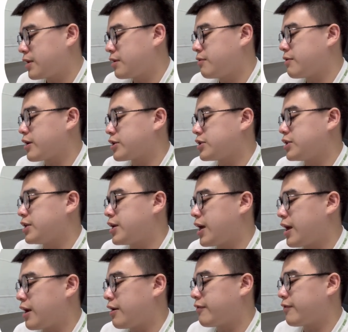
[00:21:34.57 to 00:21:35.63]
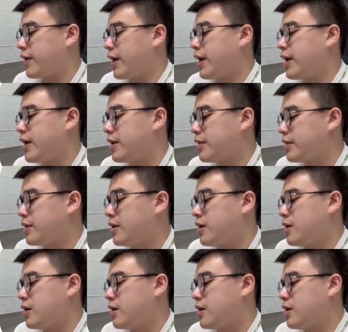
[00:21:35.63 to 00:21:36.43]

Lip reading: we actually have n